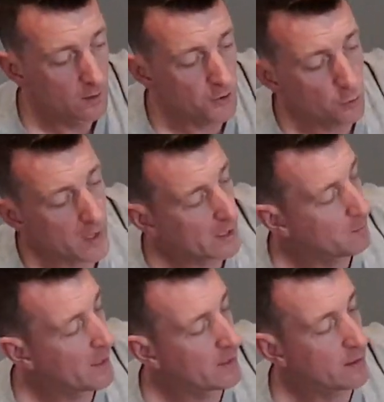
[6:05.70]
We do
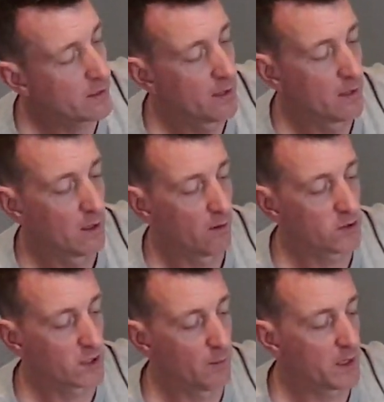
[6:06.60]
recommend,
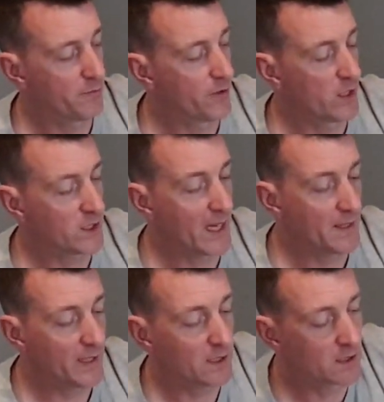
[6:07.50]
obviously when you first
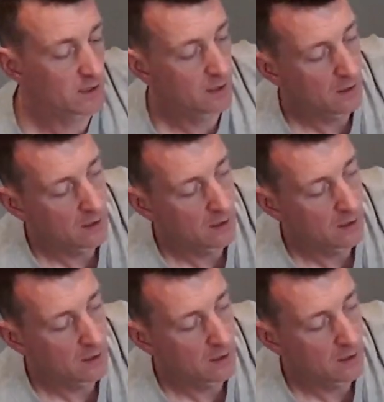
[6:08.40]
get this,